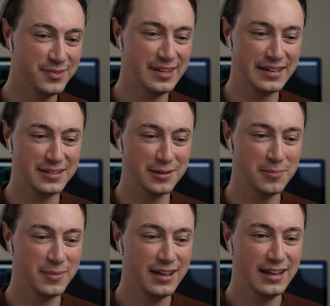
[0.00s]

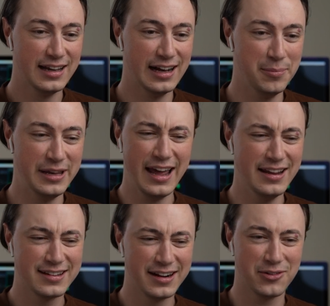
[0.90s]
system. But
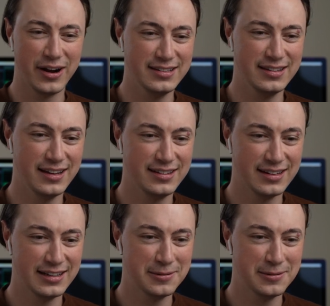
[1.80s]
yeah, it is kind of crazy that